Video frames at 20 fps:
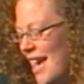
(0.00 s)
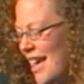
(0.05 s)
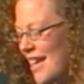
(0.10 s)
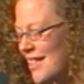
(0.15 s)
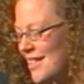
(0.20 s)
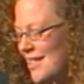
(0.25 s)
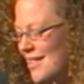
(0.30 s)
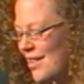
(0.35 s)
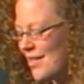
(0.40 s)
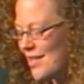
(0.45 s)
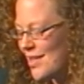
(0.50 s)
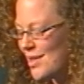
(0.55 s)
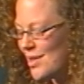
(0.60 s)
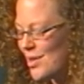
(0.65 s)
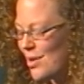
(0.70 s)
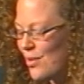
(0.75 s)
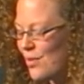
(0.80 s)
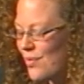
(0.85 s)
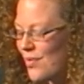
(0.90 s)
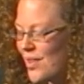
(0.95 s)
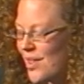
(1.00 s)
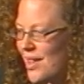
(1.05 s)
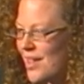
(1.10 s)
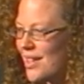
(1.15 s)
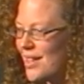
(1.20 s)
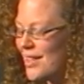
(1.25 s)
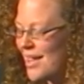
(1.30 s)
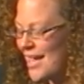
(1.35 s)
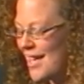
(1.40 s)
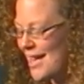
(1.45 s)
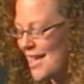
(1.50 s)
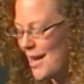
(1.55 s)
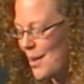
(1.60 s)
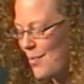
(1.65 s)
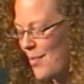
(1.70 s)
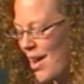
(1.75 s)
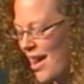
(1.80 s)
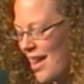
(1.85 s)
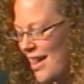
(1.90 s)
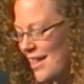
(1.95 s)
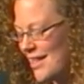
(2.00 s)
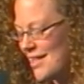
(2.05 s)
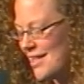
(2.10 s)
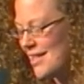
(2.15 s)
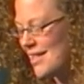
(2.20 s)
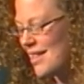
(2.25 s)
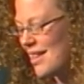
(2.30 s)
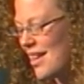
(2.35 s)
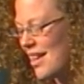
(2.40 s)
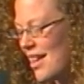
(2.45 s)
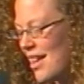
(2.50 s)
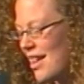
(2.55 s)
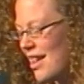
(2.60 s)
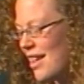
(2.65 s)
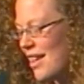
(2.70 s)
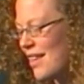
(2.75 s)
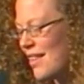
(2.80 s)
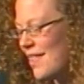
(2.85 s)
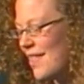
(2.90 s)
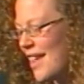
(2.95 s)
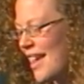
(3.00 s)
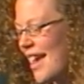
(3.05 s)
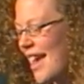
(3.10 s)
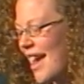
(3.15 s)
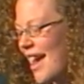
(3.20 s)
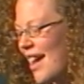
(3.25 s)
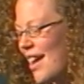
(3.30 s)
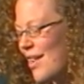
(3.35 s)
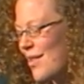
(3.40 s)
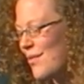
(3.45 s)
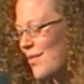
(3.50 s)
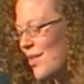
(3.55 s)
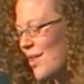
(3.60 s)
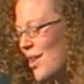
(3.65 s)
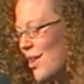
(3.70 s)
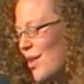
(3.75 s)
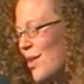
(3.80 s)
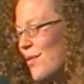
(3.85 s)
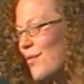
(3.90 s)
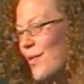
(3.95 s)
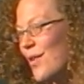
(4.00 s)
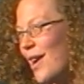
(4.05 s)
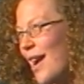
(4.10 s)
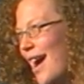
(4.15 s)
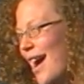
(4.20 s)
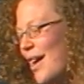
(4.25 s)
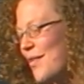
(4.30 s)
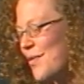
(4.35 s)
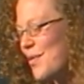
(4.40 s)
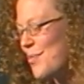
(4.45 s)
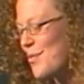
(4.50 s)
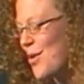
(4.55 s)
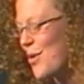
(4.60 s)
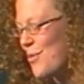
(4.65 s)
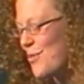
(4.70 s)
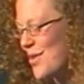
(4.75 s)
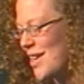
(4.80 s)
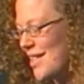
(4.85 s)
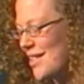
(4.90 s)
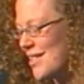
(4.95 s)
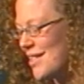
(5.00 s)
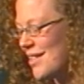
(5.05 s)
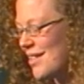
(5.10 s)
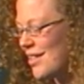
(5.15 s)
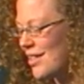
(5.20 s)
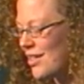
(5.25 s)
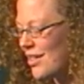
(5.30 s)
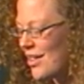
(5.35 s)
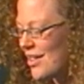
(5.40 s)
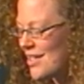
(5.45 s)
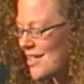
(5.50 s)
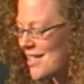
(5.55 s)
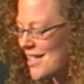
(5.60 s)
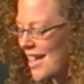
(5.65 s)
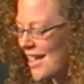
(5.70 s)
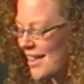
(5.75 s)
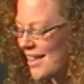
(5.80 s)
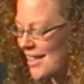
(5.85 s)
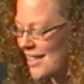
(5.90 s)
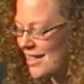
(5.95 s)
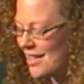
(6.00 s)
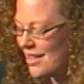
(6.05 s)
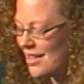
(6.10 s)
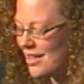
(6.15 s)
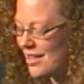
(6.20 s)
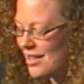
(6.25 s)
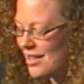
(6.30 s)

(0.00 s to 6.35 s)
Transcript: heads on the sofa linking minds. They have, for half a moment, gone silent.